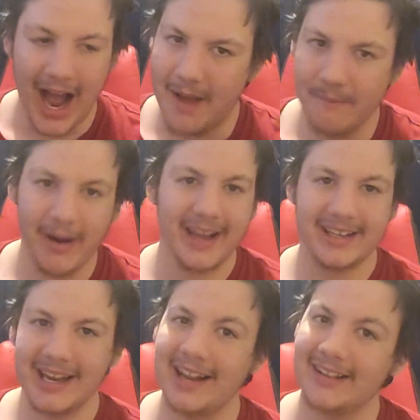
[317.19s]
I might
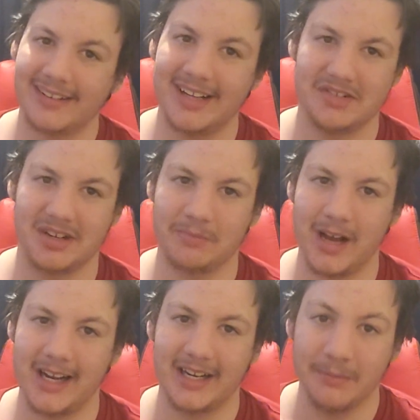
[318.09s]
get an electric
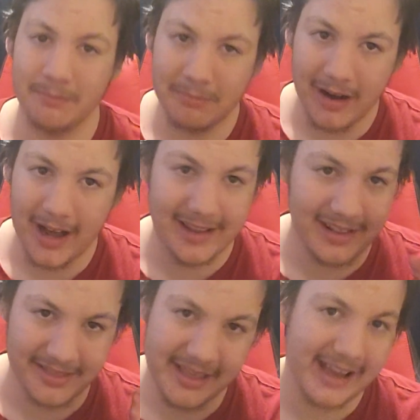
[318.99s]
bike, but
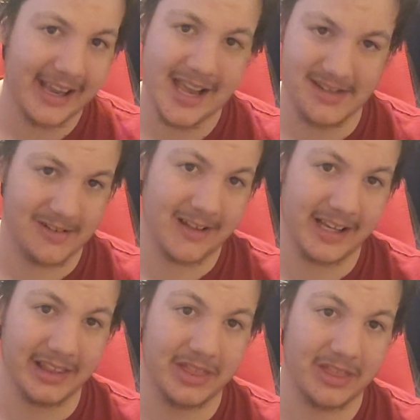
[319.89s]
the thing is, they're
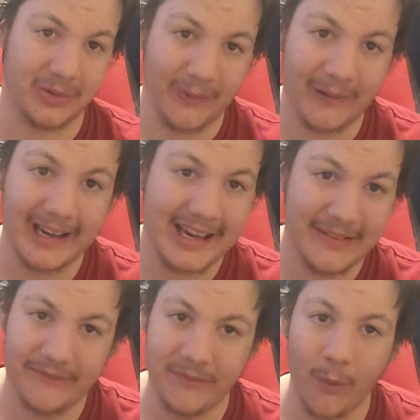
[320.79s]
like 3,
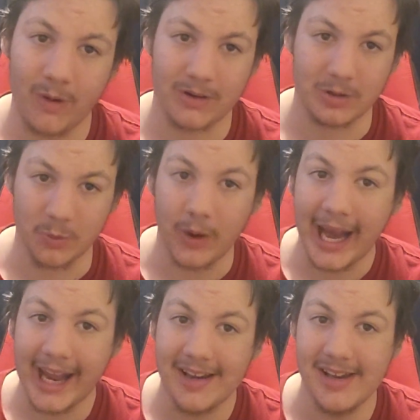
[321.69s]
4
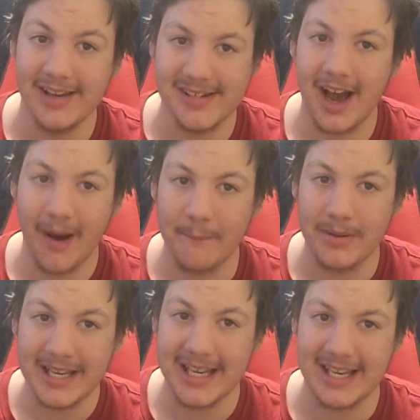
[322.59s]
grand a
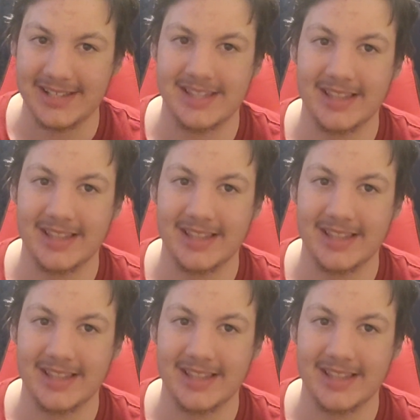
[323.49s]
piece.